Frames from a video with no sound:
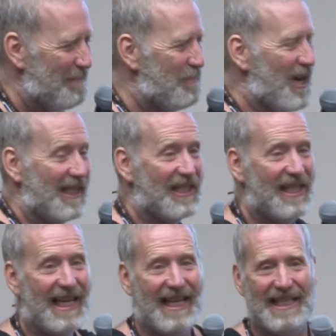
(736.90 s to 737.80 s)
brought
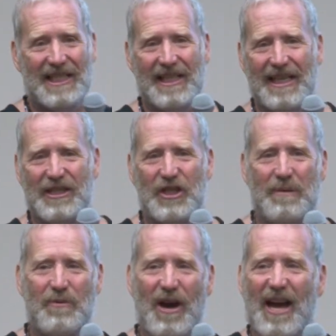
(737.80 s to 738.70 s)
seeds, and she
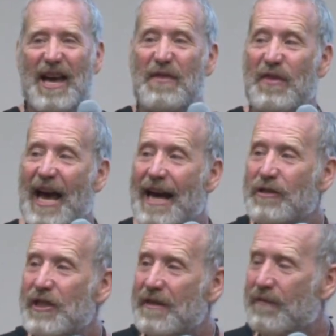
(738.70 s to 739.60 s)
brought a
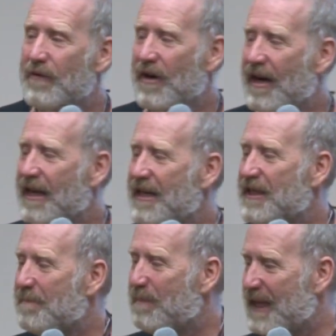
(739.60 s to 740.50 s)
thousand
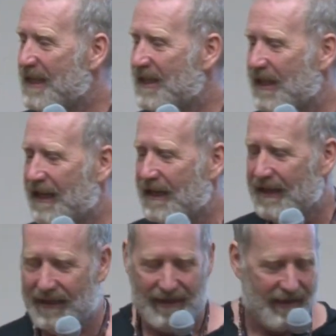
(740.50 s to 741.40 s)
varieties of bean seed.
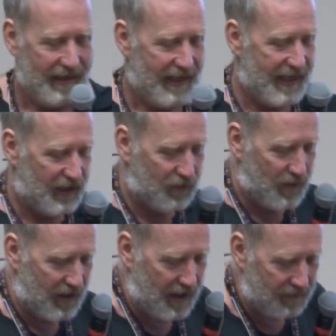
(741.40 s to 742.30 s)
Each
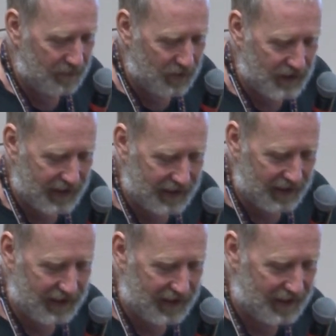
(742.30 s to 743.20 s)
one of them was in a
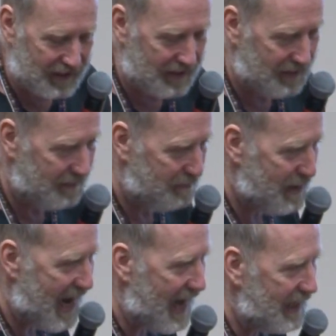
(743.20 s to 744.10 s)
little
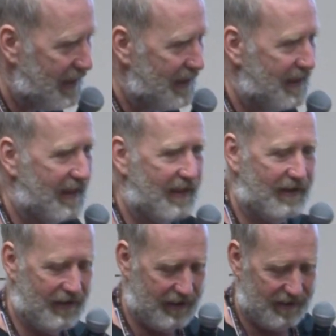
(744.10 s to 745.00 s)
packet,
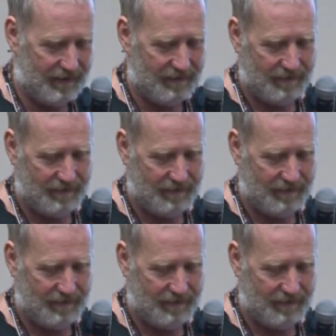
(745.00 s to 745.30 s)
in little